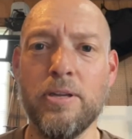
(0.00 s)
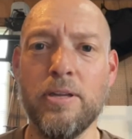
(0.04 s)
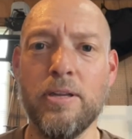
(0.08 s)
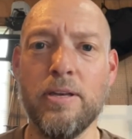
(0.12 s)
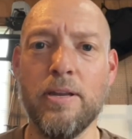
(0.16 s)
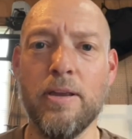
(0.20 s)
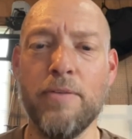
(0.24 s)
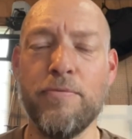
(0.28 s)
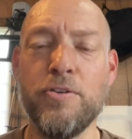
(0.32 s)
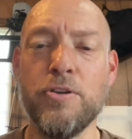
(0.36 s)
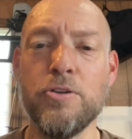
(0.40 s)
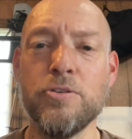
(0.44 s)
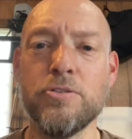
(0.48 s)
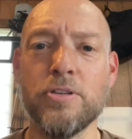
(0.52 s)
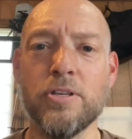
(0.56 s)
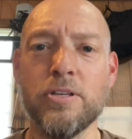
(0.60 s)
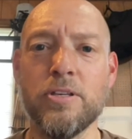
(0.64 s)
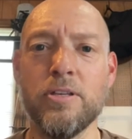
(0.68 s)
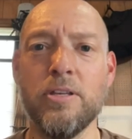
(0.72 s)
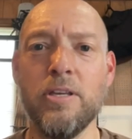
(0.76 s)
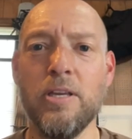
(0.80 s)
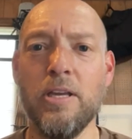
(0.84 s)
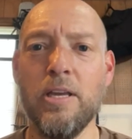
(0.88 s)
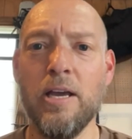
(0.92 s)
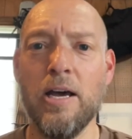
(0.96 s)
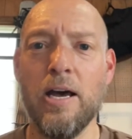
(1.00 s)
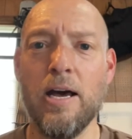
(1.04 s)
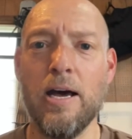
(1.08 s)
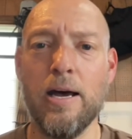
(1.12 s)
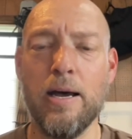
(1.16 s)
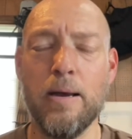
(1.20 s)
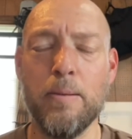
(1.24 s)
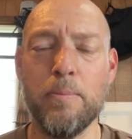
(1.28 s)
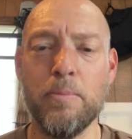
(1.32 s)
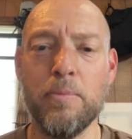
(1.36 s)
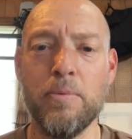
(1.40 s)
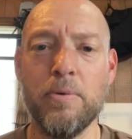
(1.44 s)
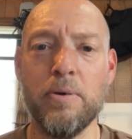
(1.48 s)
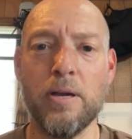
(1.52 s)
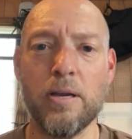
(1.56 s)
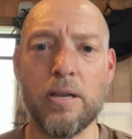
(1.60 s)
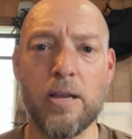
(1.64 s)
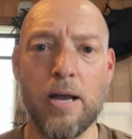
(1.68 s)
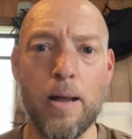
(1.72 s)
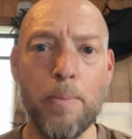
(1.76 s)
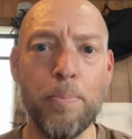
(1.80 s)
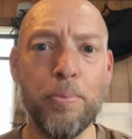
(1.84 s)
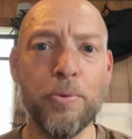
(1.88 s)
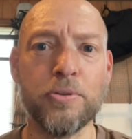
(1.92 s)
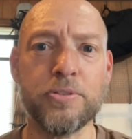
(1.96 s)
and, have used it um, a
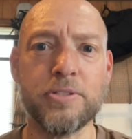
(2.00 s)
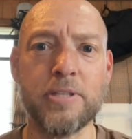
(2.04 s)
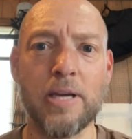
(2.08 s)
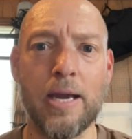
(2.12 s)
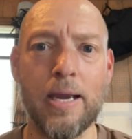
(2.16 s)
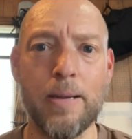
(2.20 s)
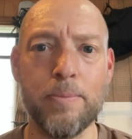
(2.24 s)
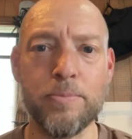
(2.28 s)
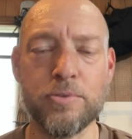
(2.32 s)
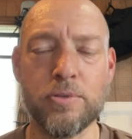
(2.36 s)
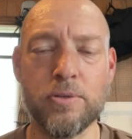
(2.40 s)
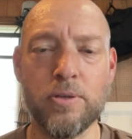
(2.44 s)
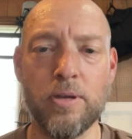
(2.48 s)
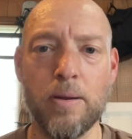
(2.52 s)
couple of times.